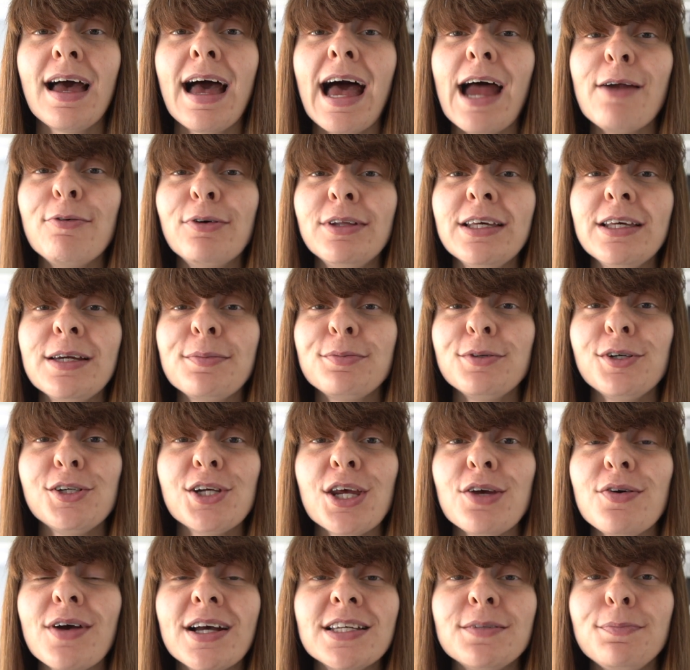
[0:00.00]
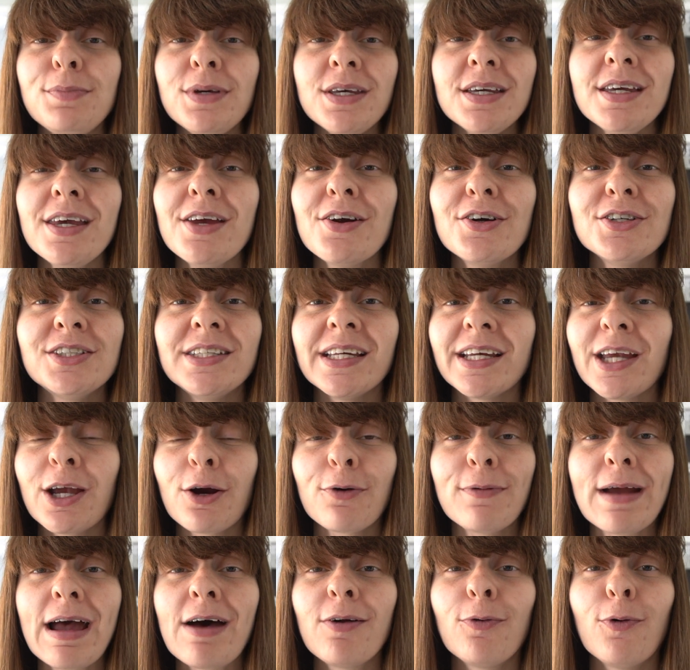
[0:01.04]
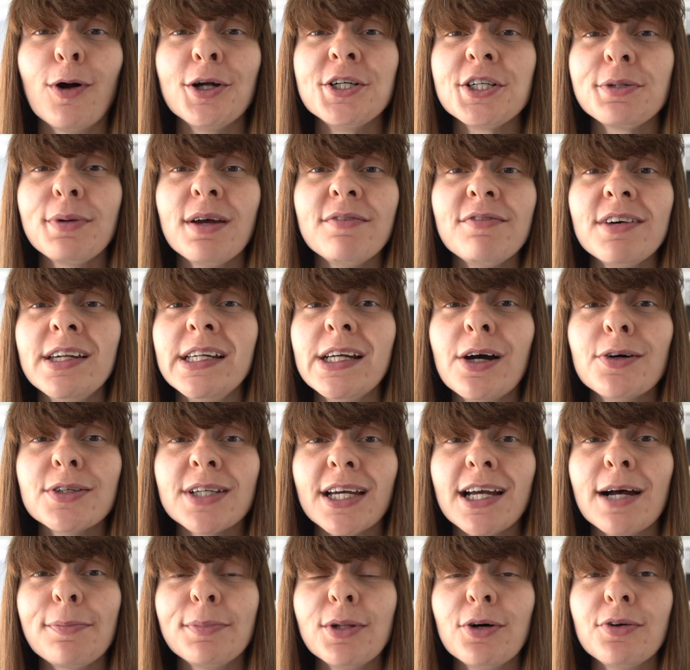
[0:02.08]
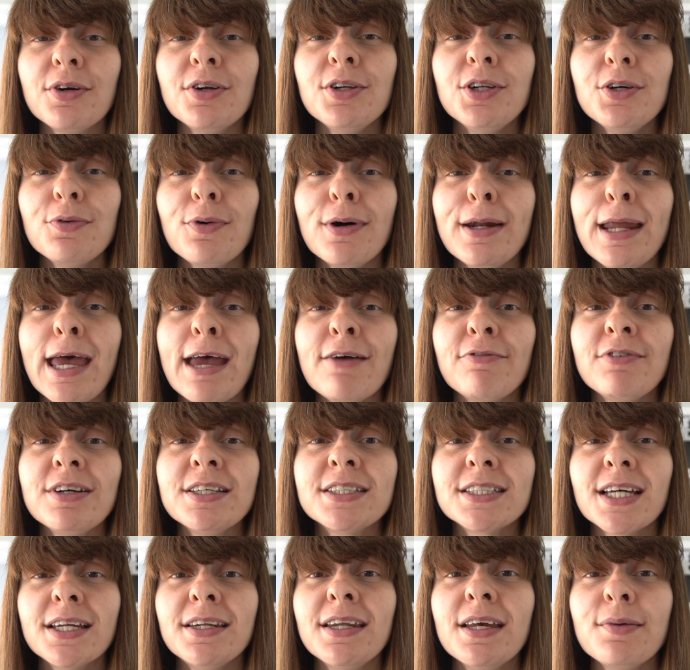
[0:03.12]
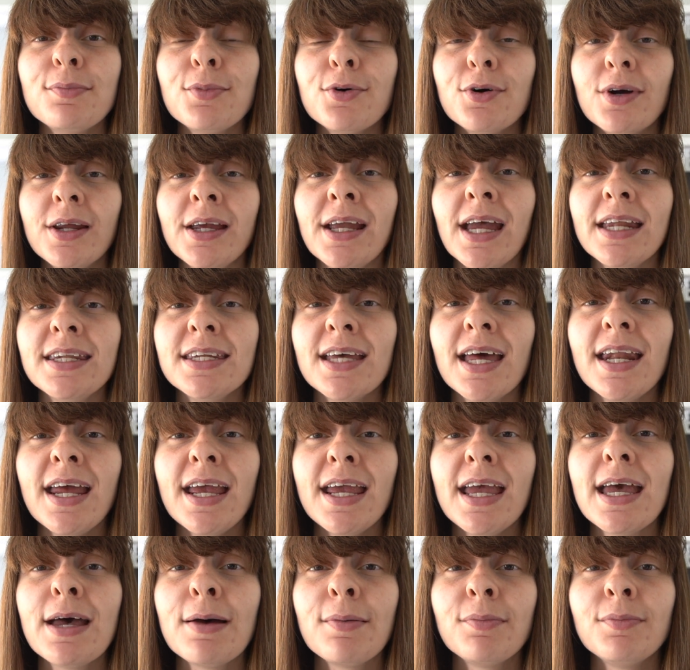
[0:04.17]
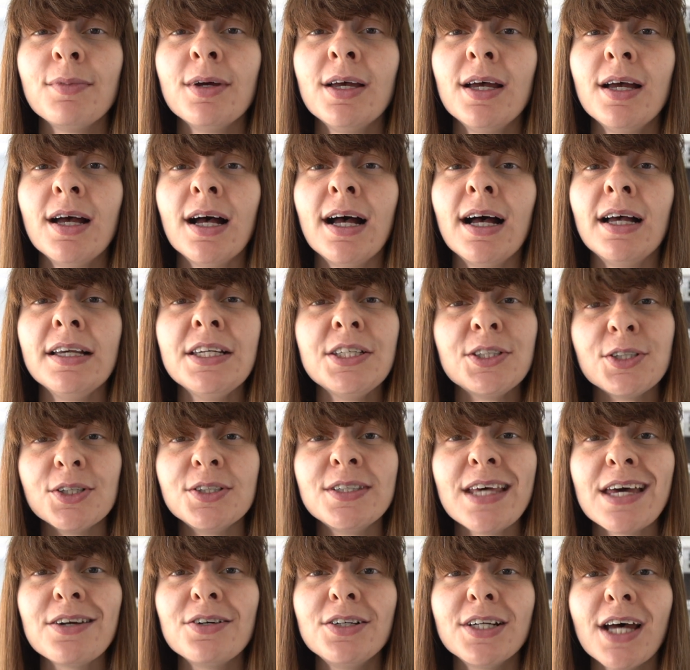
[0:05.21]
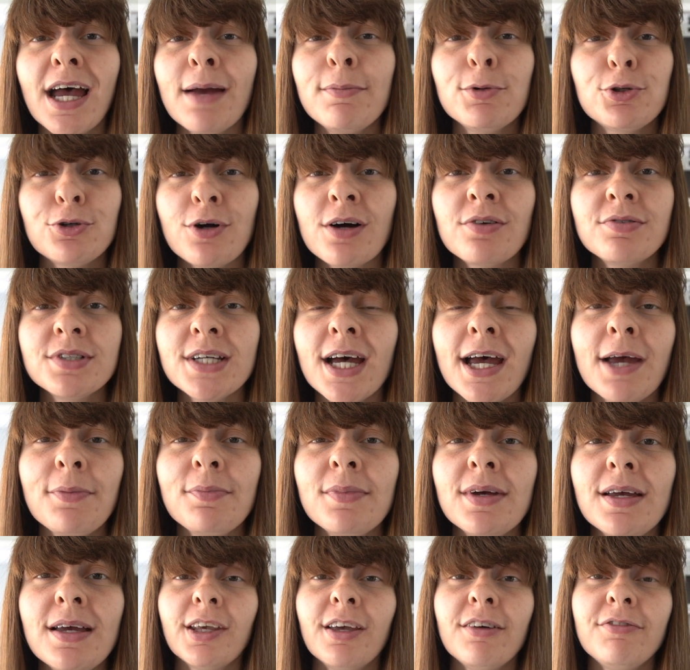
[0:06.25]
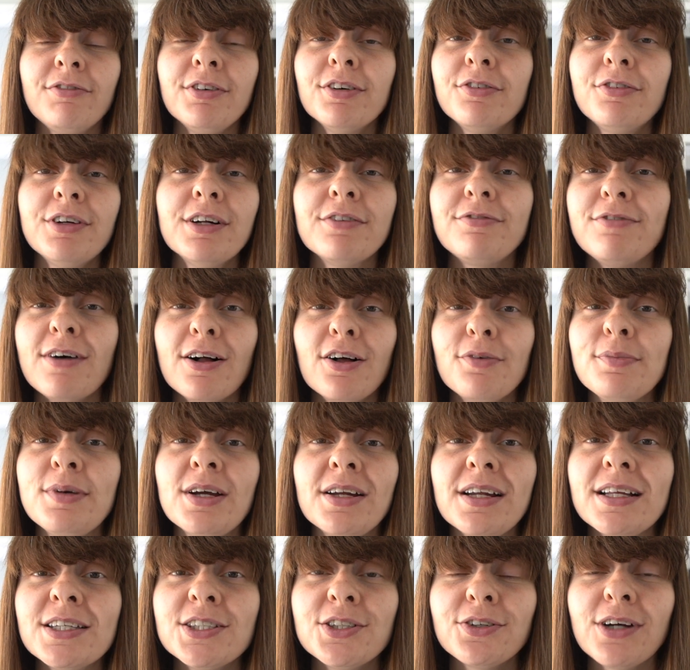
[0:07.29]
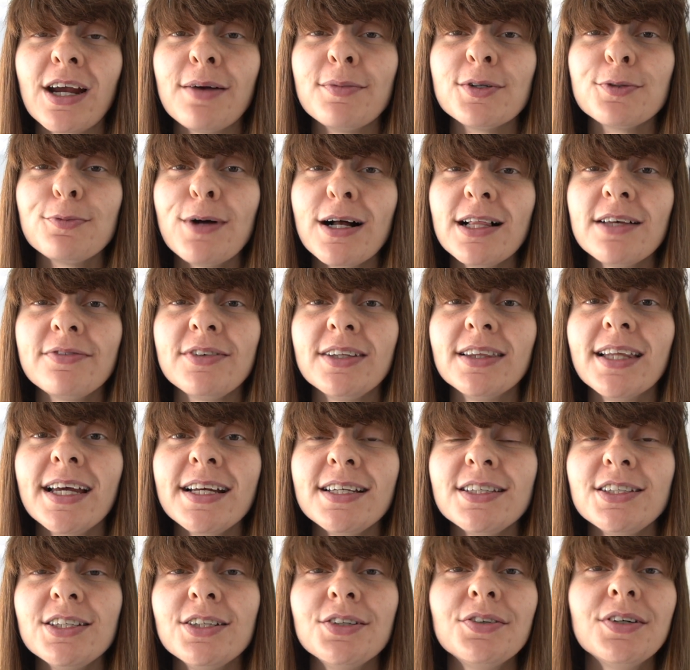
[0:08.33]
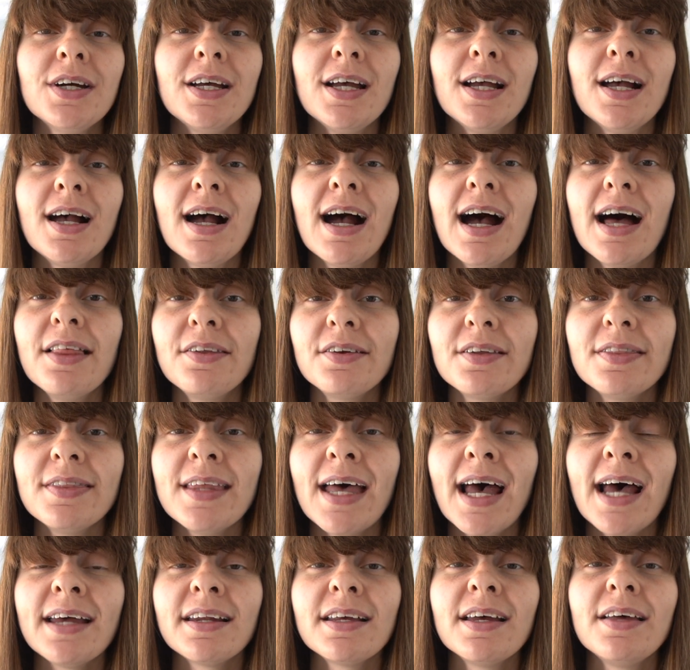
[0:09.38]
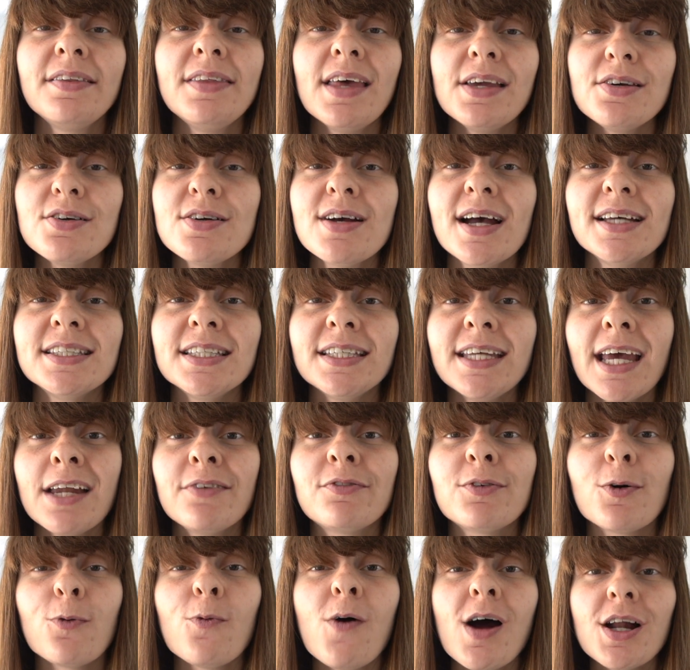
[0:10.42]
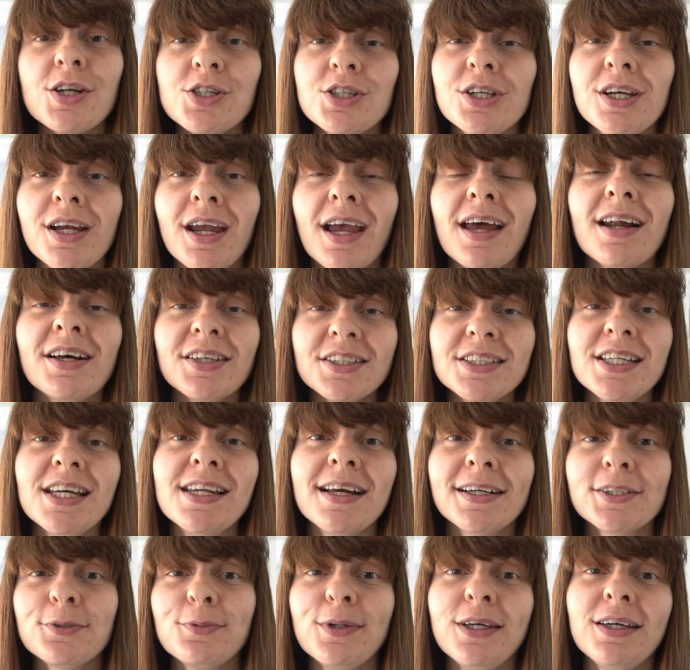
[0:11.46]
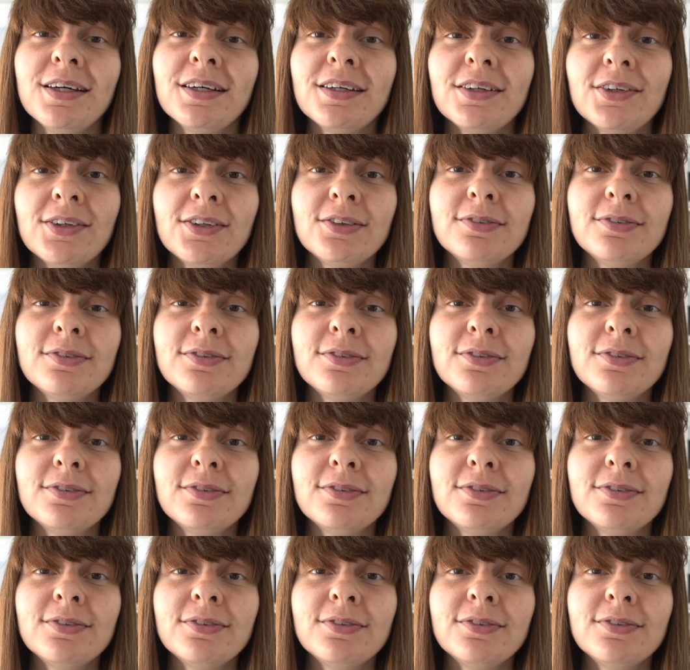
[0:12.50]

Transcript: I really appreciate you guys being here, sticking around, watching my videos. I upload a new one every Sunday morning at 10 a.m. Eastern Standard Time, Toronto time. Feel free to follow me on Instagram as well if you'd like to. Other than that, thank you guys again for watching, and I'll see you next week.